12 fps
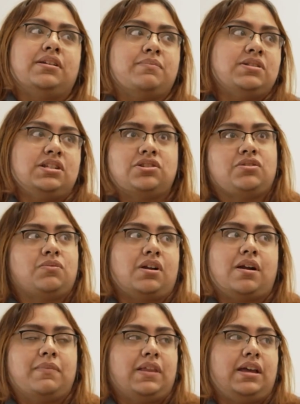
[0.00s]
in a position
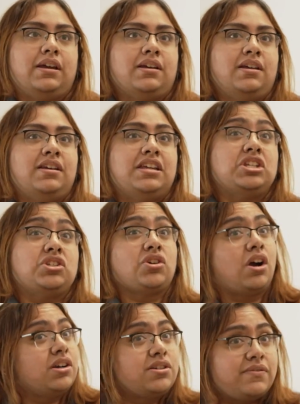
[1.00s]
where I'm like in
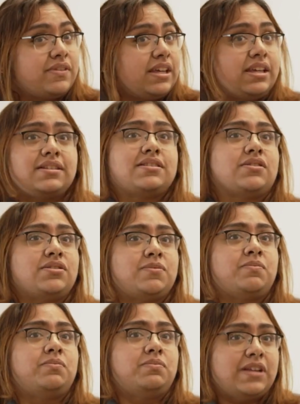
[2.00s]
charge of things, so
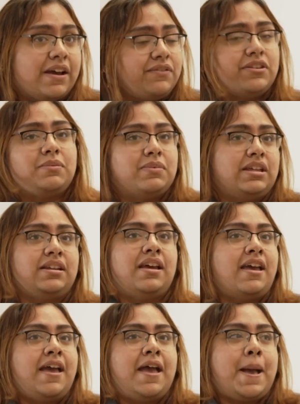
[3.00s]
it's definitely been
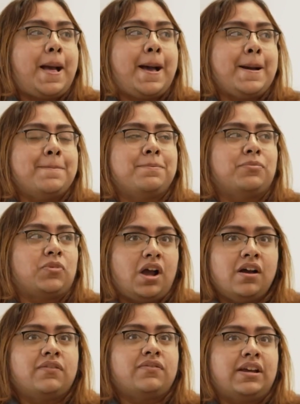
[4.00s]

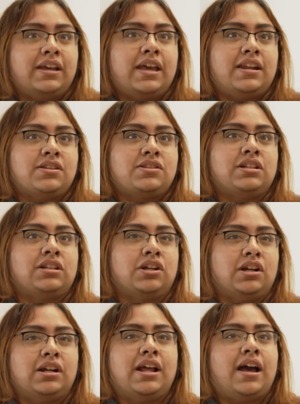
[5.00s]
rough and getting to
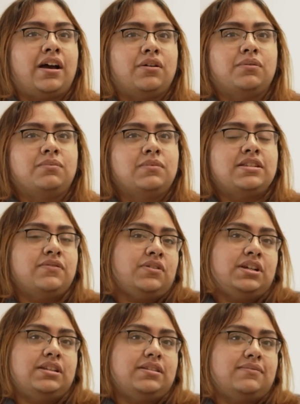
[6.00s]
learn how
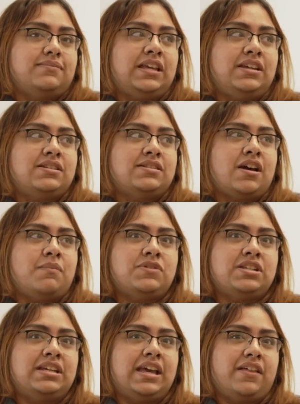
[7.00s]
different things come
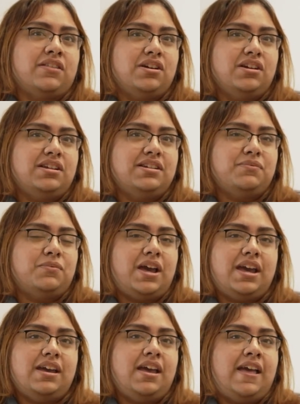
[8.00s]
together in a
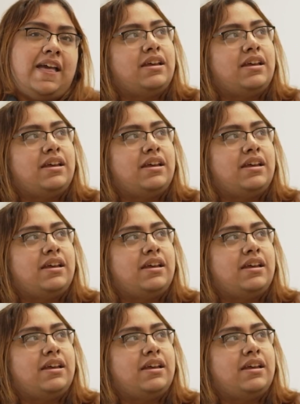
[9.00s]
way.